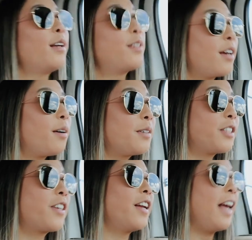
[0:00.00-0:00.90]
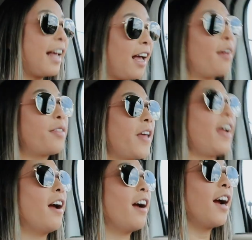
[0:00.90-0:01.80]
so we're just gonna hang out
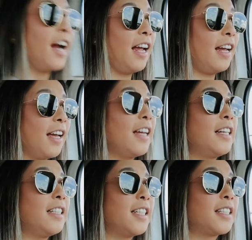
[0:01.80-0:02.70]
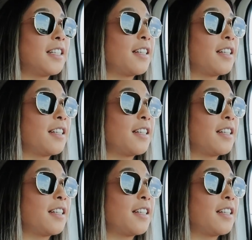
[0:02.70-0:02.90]
there and